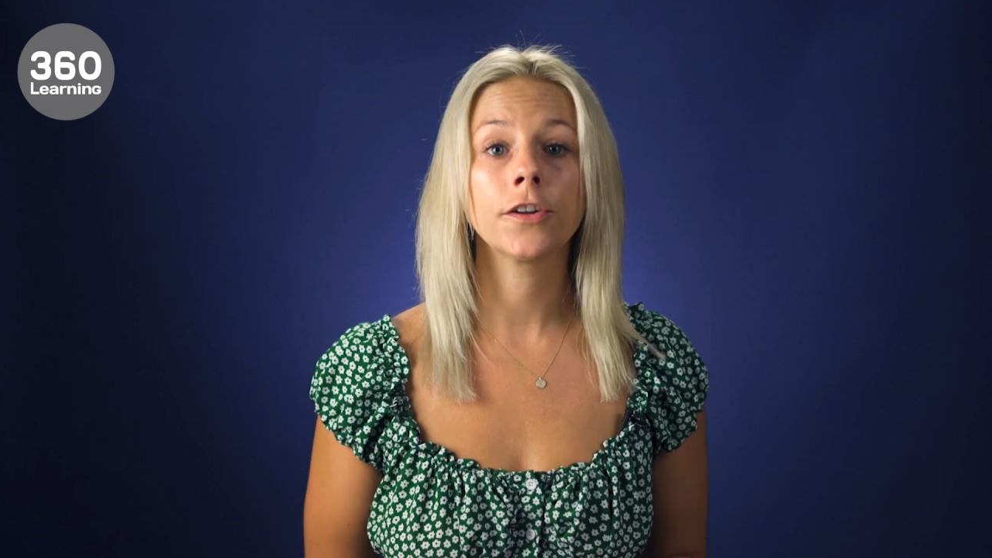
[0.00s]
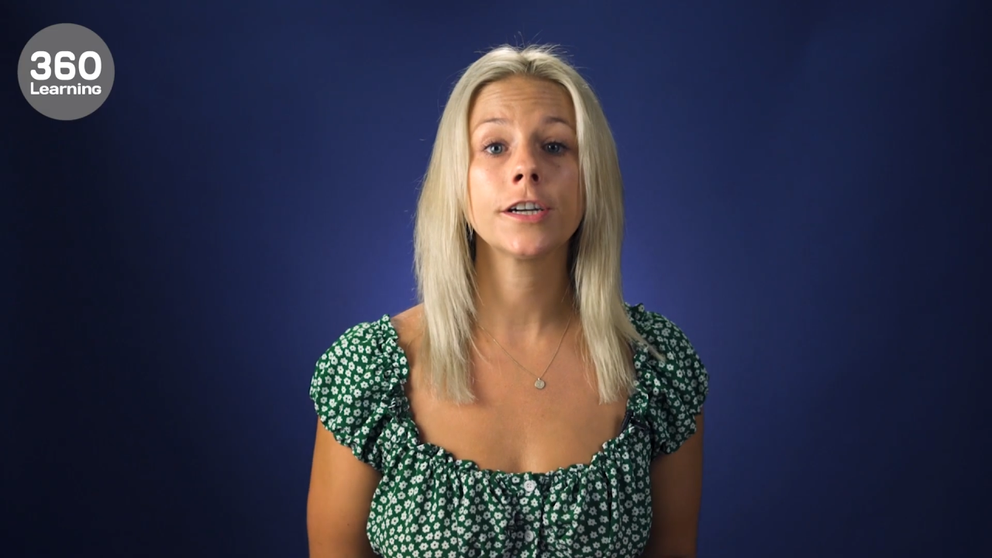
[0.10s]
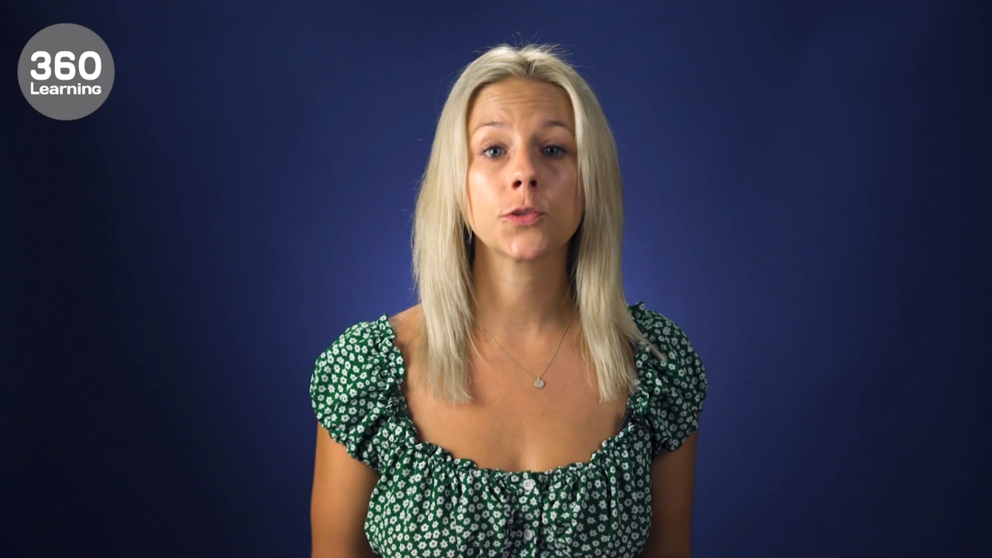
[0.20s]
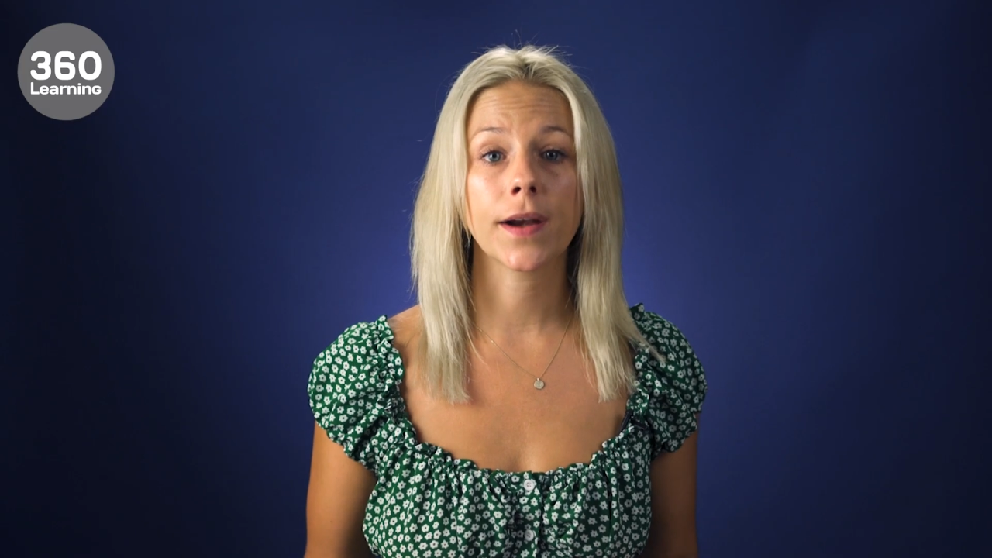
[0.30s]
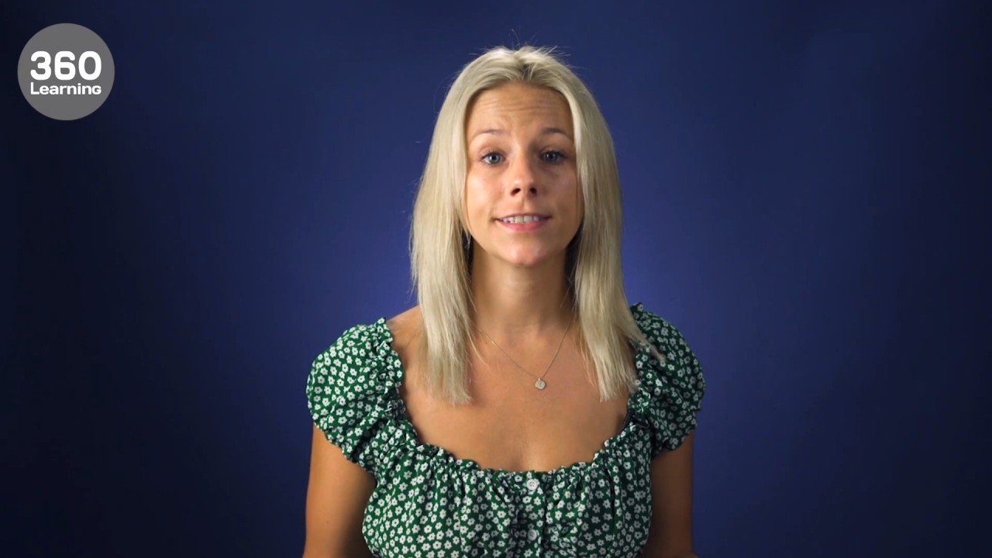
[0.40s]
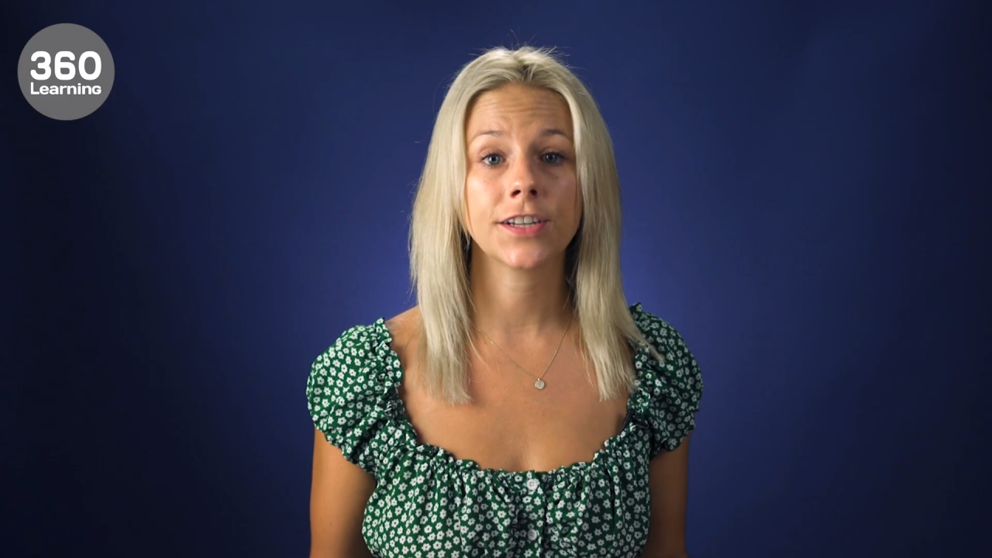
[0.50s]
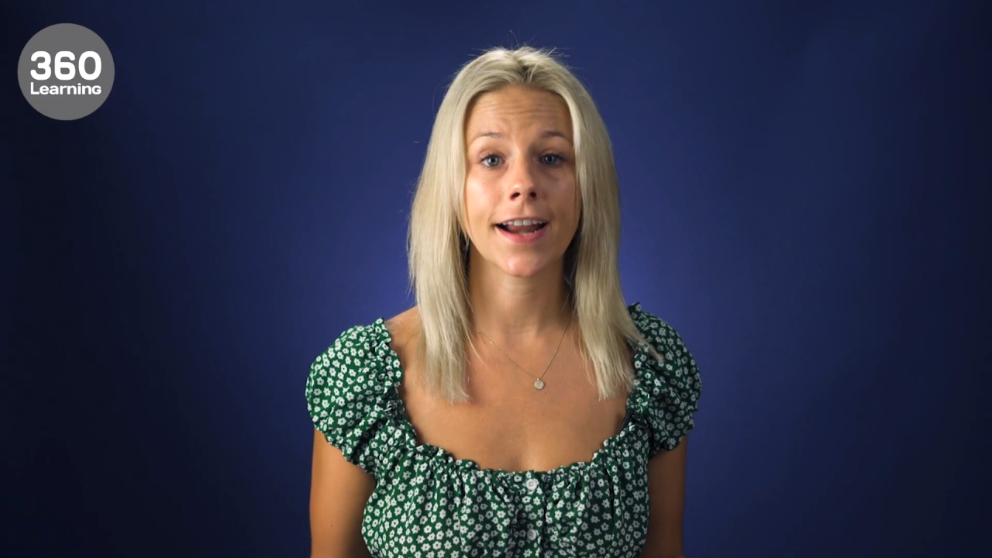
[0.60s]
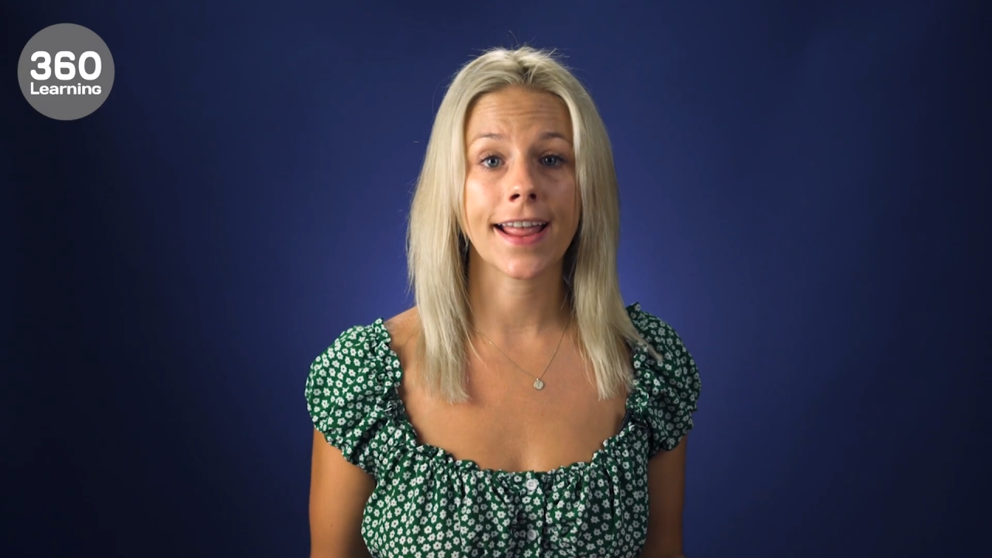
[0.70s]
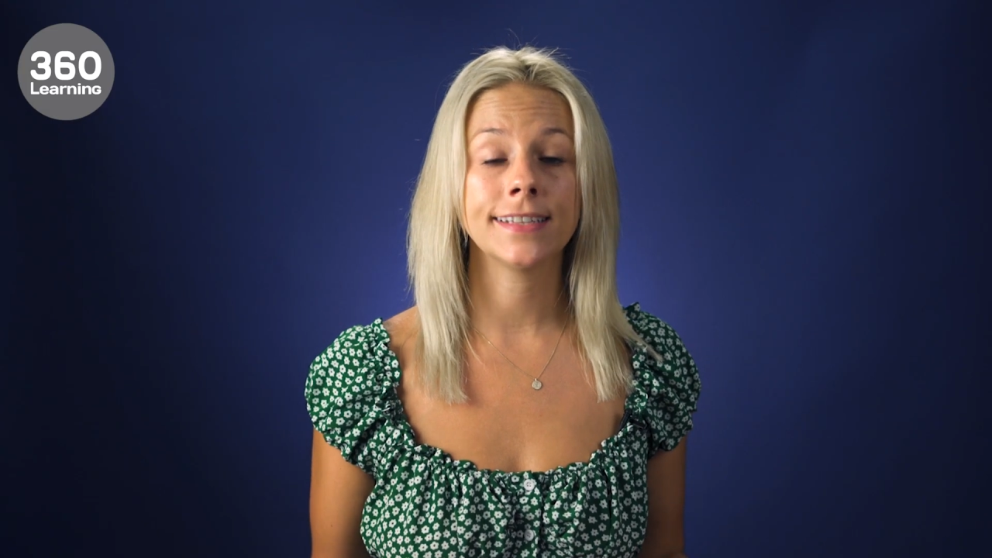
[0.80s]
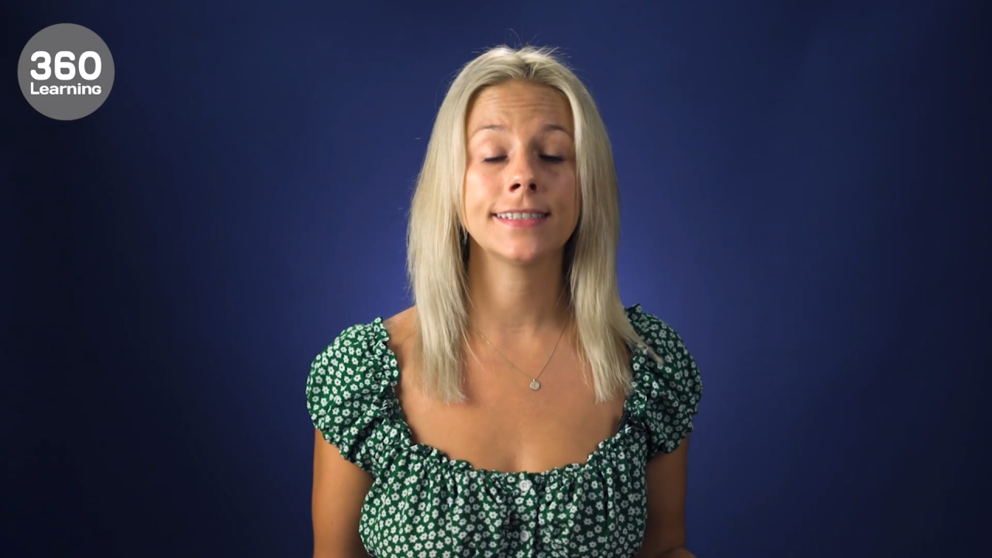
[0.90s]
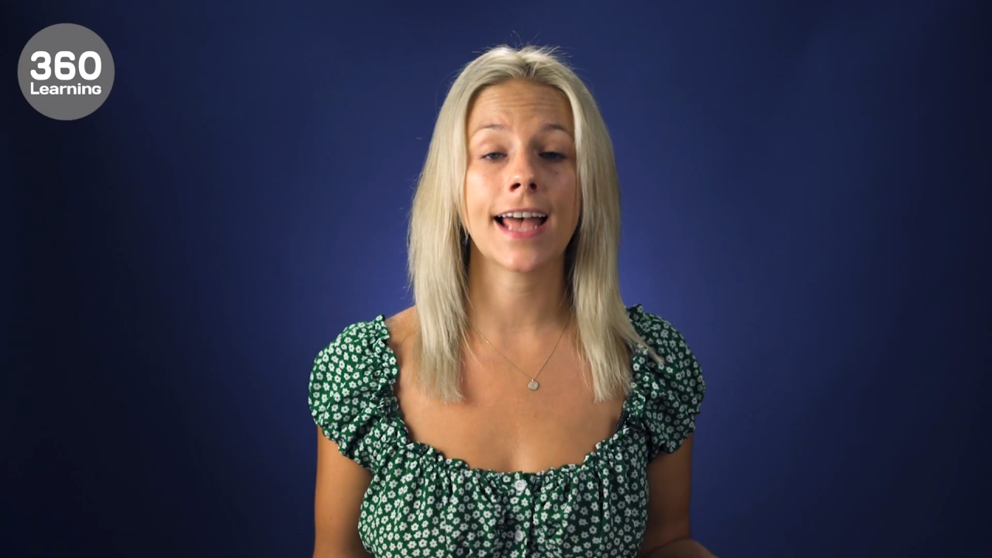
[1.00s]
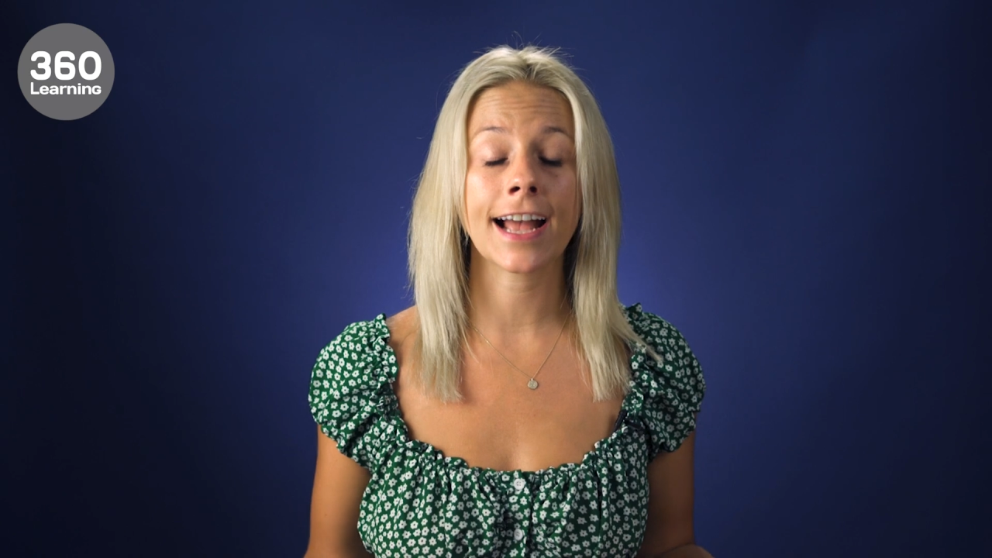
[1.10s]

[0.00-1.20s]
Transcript: learners raise their hands,